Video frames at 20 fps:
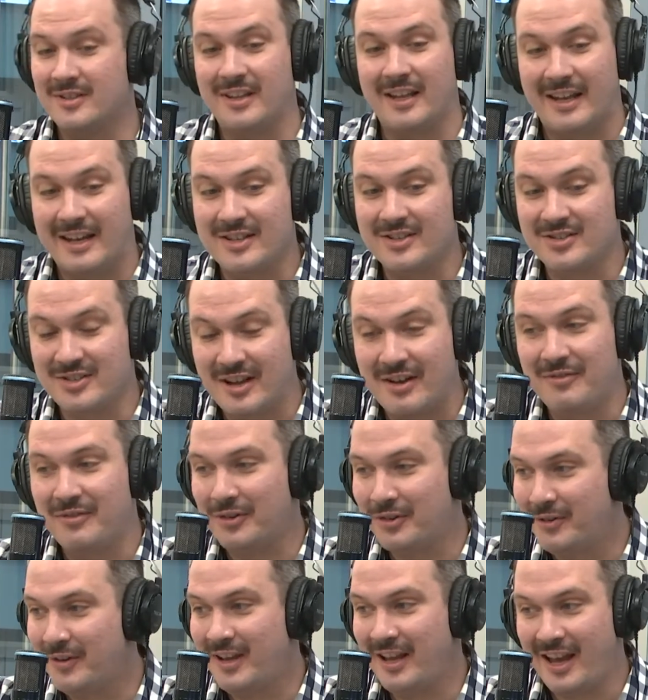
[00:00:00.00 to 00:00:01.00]
That is
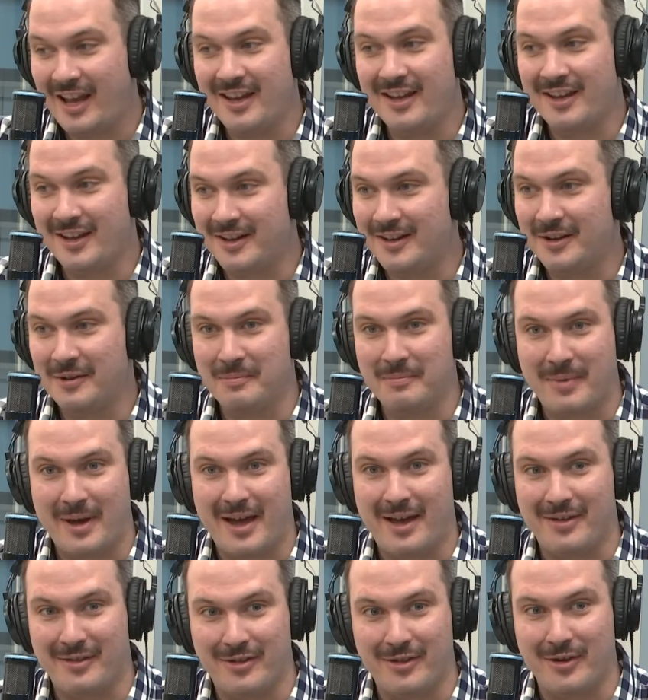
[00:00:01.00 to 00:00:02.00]
definitely a kingdom
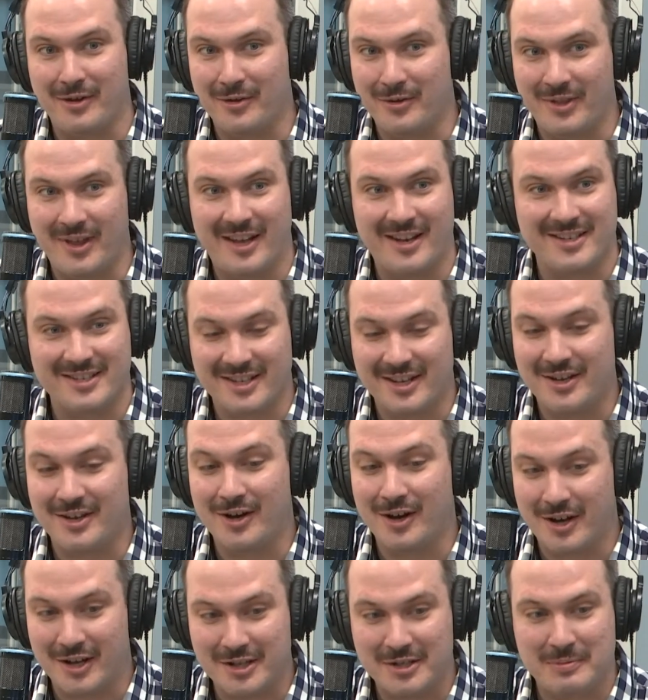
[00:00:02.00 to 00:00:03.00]
path, though. That is mm-hmm. a
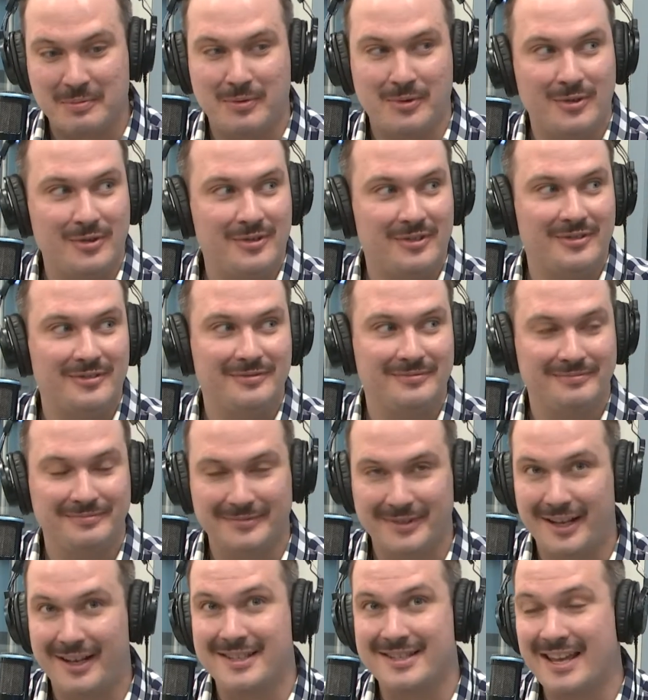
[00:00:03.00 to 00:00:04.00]
gospel.
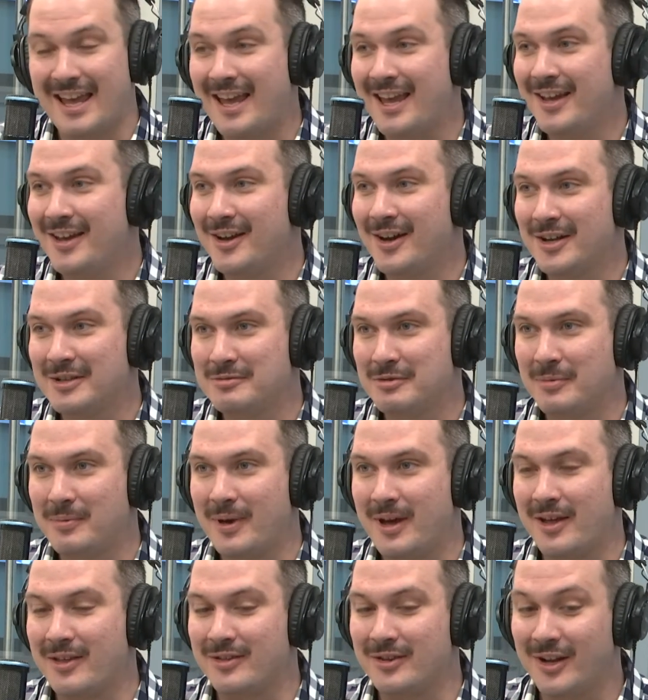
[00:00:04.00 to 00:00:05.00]
That is a gospel
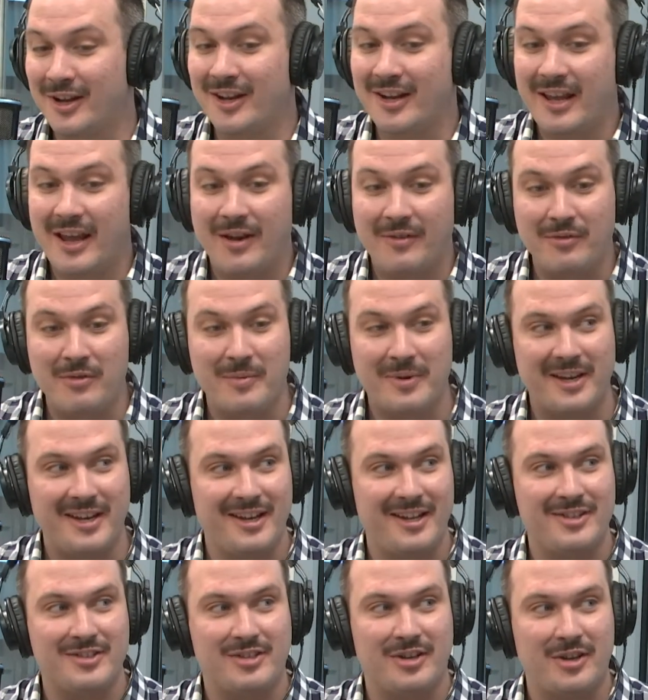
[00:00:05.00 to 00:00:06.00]
path. Not everybody
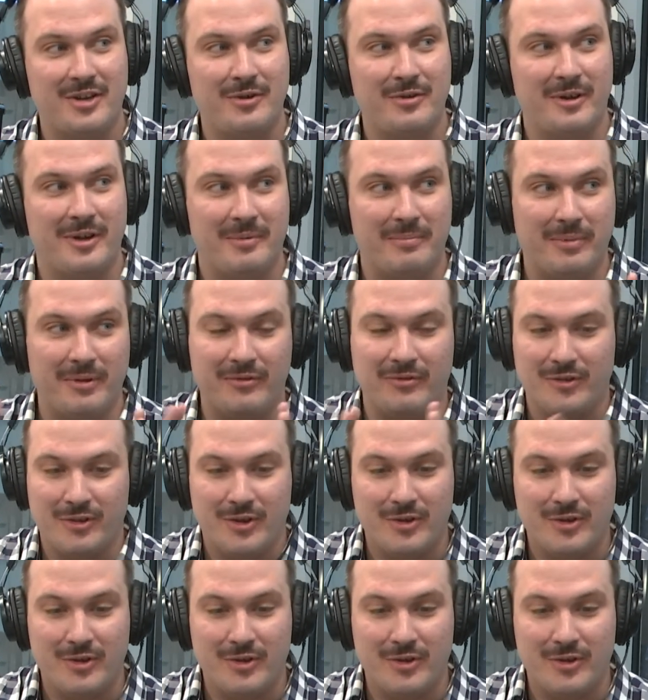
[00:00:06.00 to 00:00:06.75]
needs to do it, but for no.